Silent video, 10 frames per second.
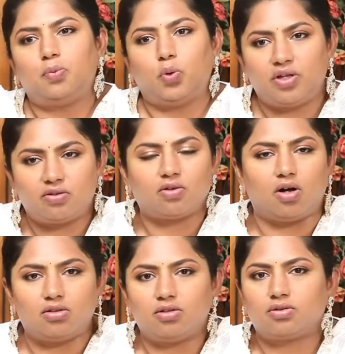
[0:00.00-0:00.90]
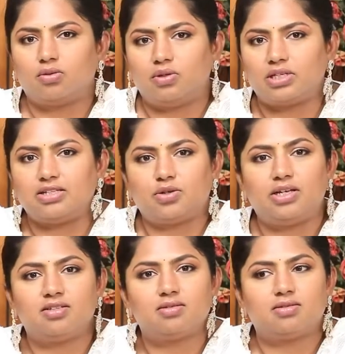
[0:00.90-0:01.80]
poets, authors, quotes, and so
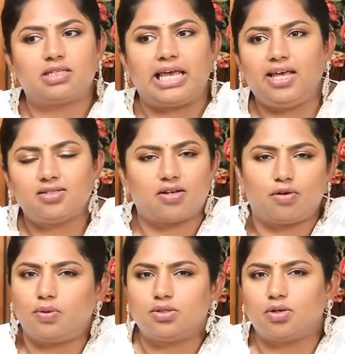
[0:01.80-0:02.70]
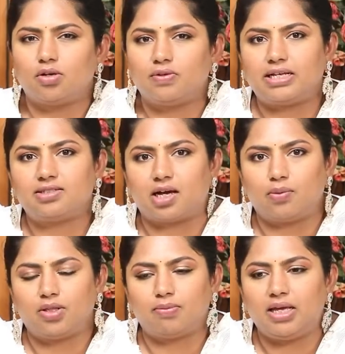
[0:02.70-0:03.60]
his sayings have always sort of
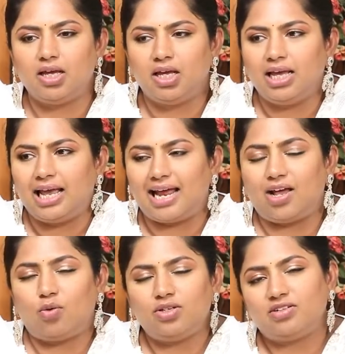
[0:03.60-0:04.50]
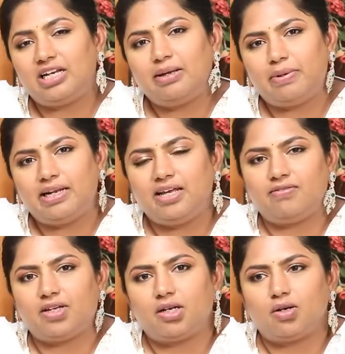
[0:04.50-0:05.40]
stuck with me, and I always really
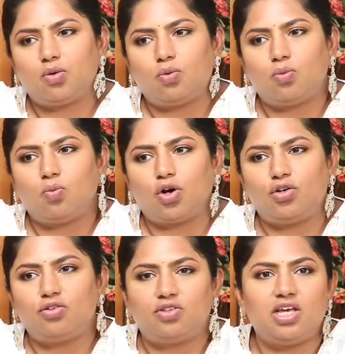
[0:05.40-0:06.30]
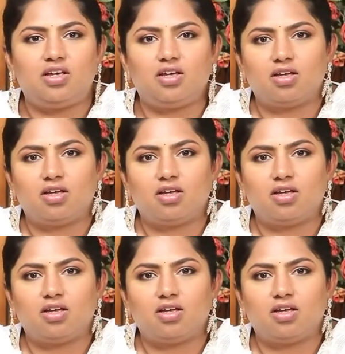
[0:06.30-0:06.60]
believe in what you seek